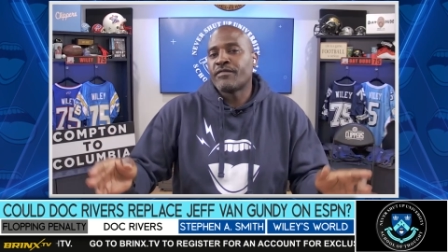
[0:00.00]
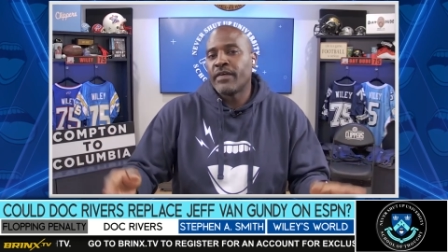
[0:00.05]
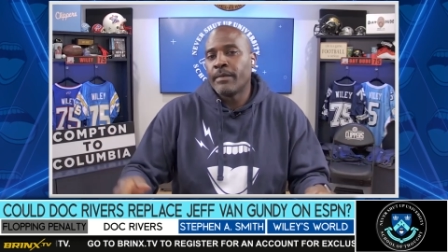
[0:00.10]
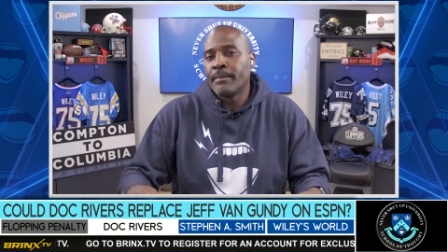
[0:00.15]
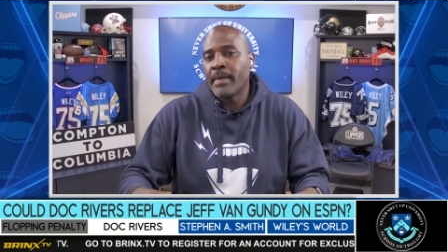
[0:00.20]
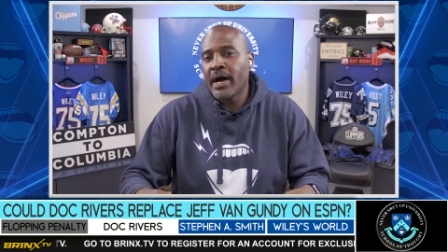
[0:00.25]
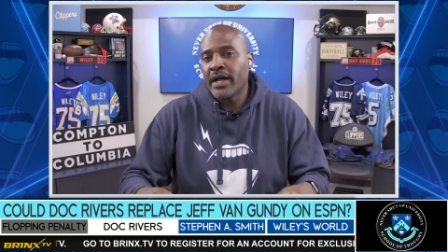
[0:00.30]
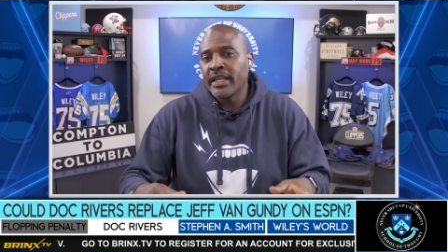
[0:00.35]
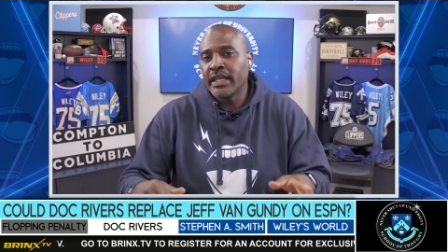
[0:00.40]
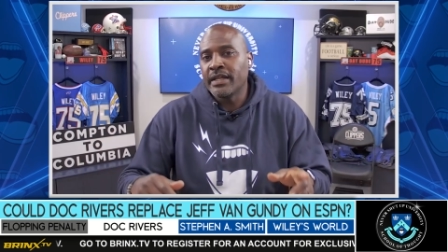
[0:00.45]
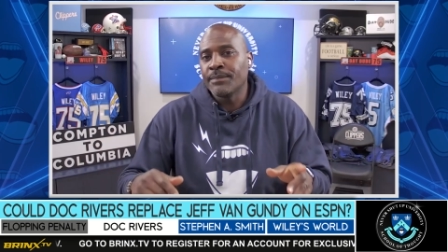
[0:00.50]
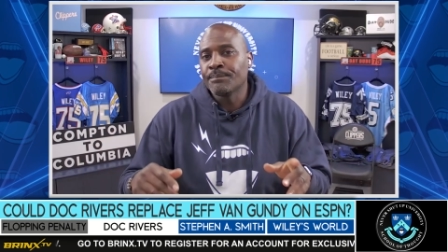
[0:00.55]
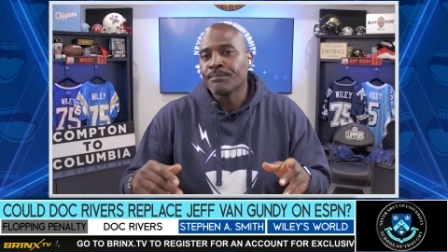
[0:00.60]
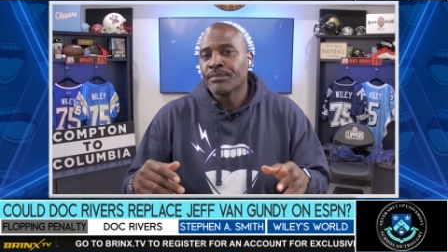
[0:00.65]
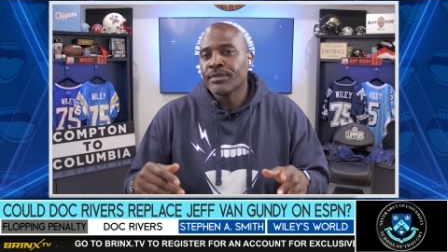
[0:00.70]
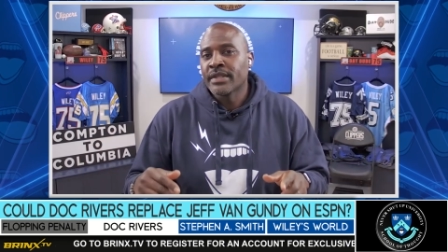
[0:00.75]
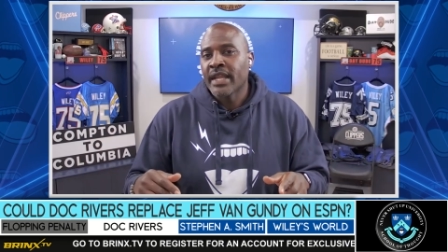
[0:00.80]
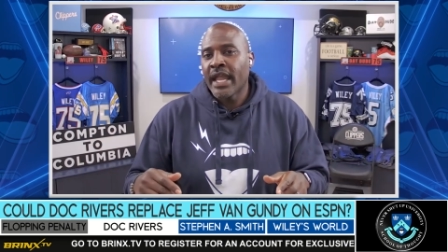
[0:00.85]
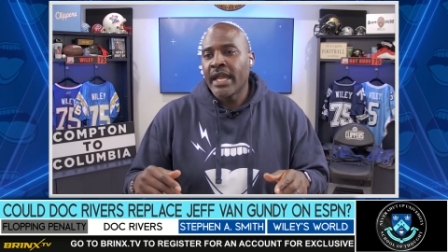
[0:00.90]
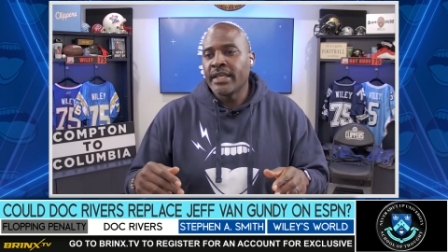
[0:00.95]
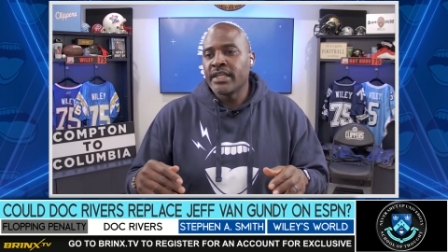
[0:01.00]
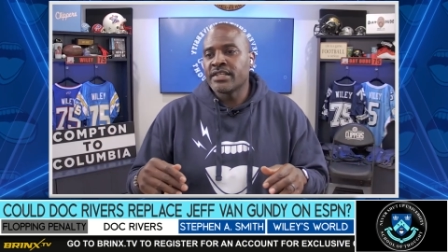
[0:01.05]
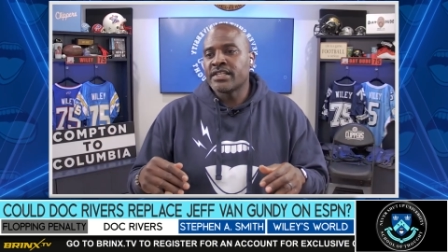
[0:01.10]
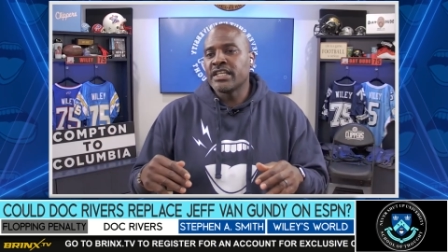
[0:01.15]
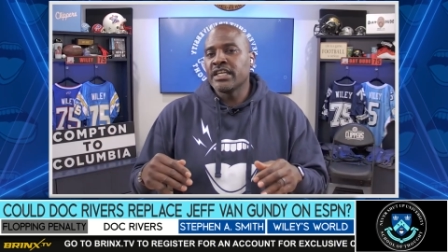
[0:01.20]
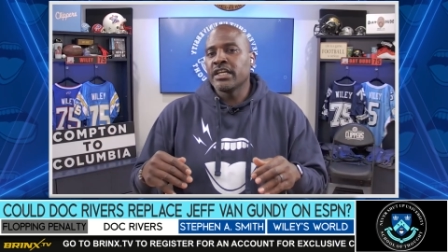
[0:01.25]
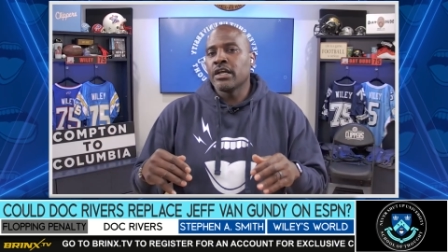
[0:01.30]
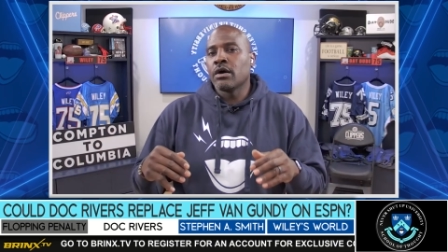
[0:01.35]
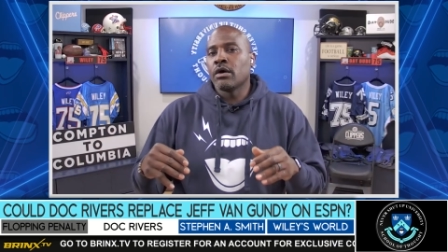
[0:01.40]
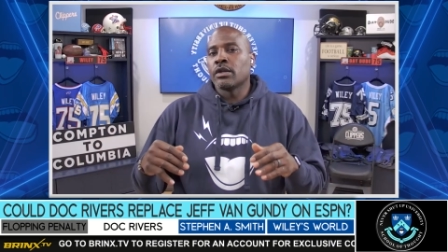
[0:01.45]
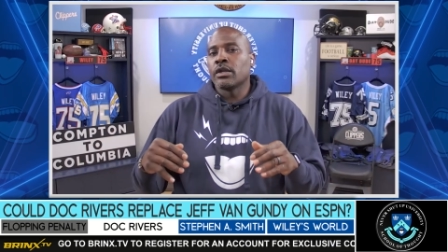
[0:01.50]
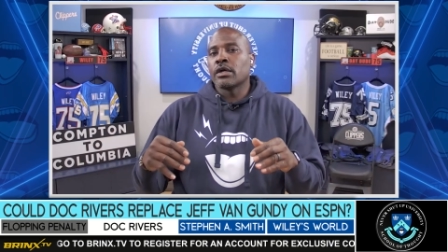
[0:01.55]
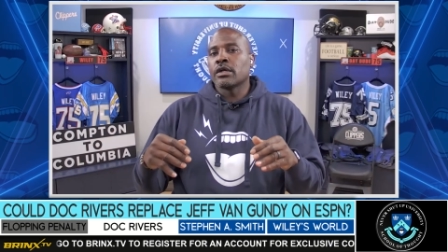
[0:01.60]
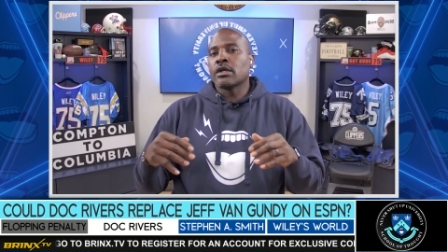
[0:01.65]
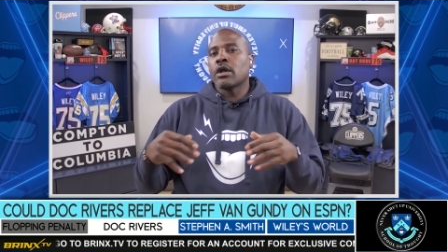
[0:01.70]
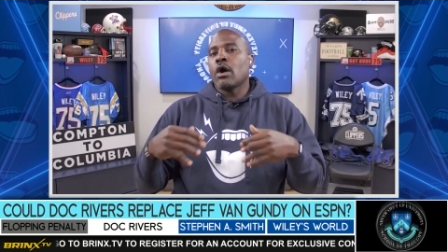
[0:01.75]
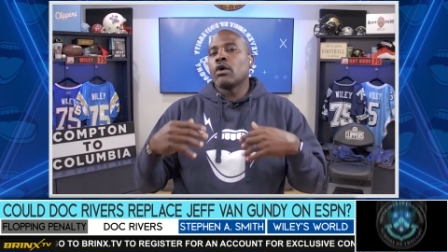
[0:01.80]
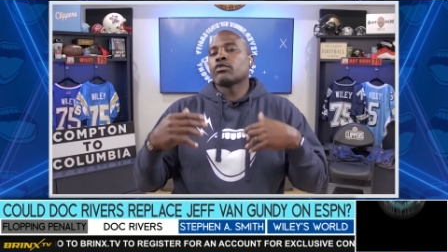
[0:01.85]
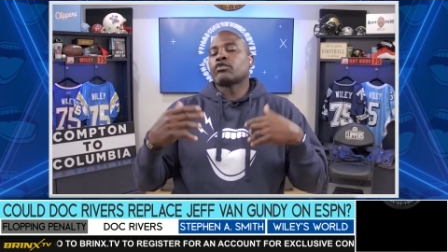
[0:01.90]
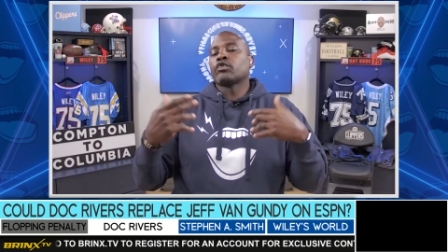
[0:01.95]
for money and is he going to
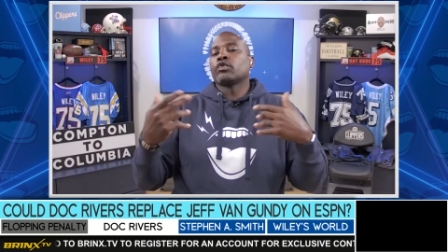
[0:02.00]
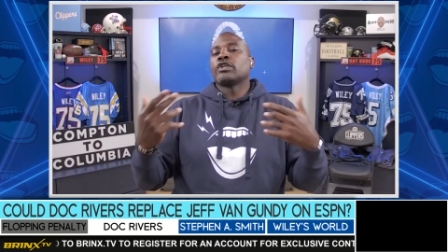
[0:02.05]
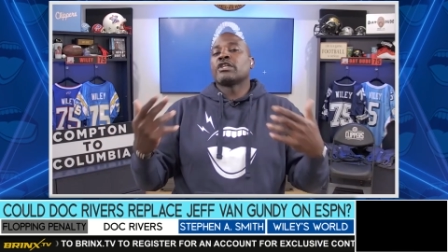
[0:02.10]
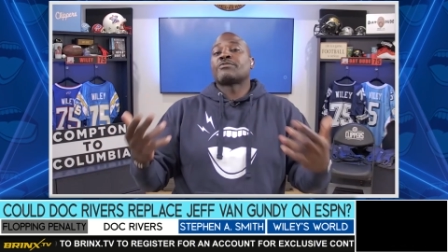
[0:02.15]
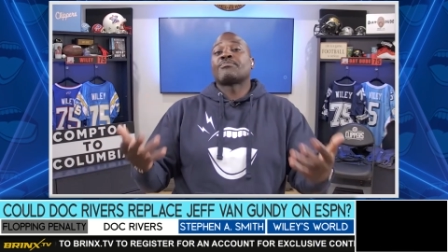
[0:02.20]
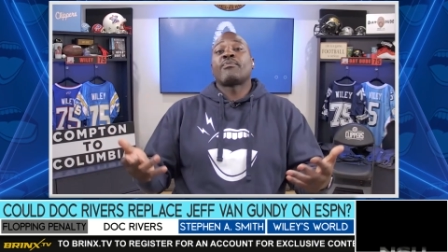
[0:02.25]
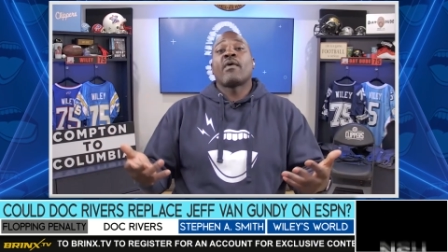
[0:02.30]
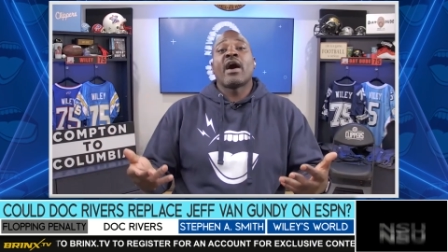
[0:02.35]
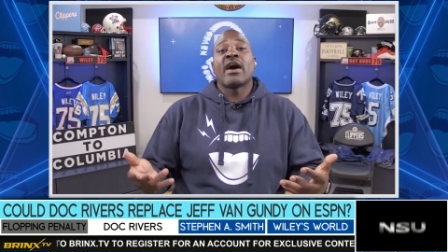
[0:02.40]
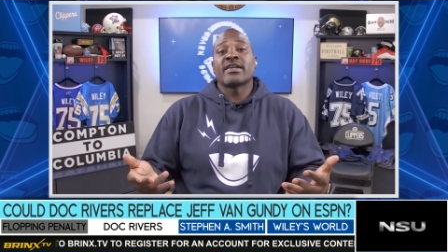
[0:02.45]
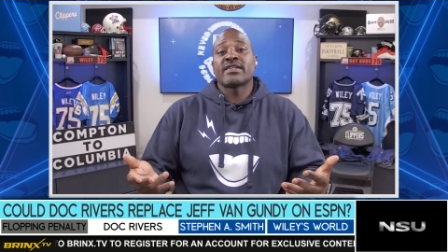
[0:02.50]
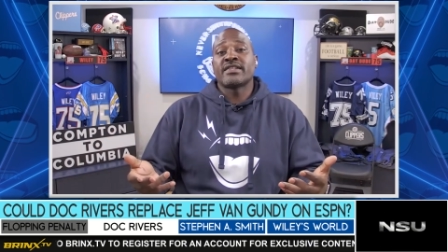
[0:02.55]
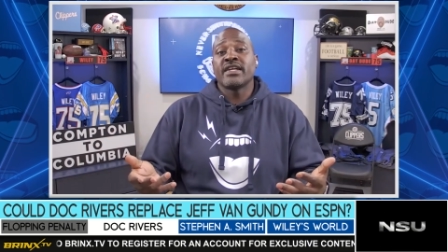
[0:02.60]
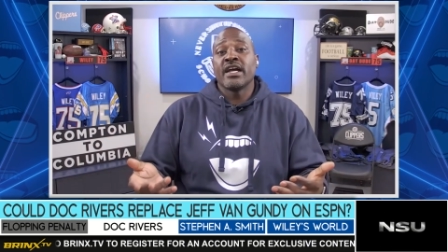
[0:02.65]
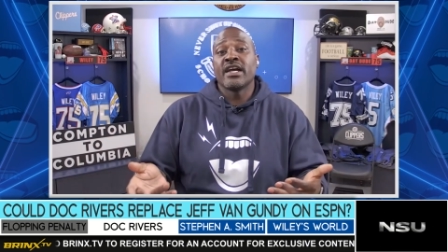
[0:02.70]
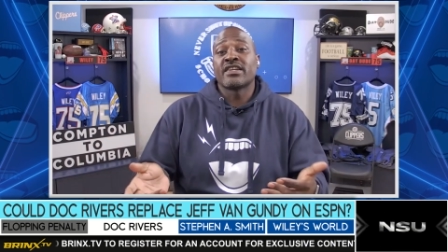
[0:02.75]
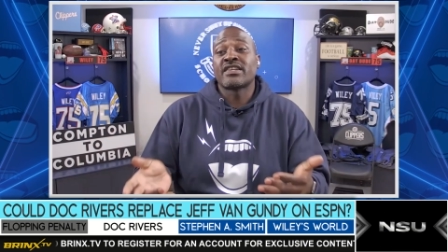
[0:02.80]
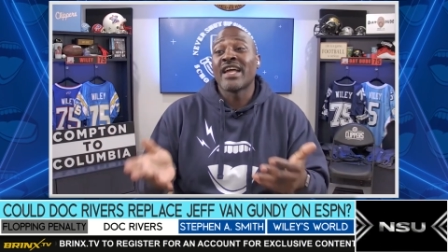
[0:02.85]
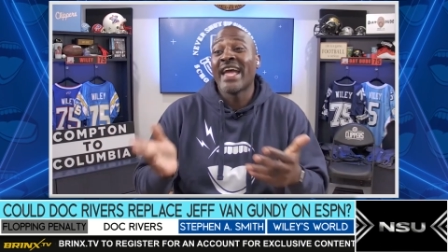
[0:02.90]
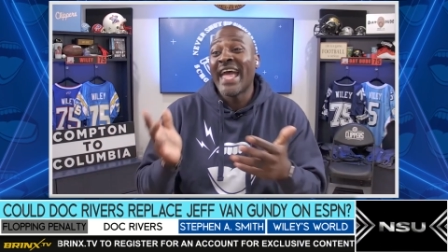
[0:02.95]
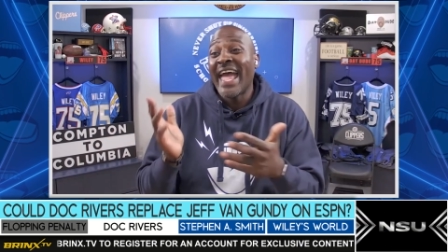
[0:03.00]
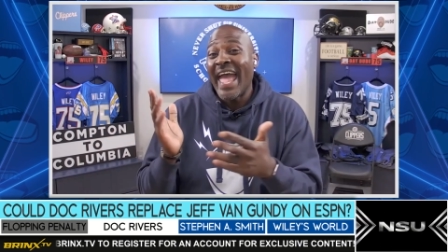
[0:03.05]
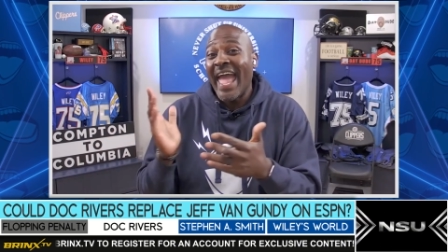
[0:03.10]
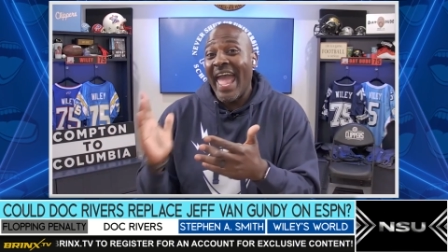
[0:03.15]
go through this process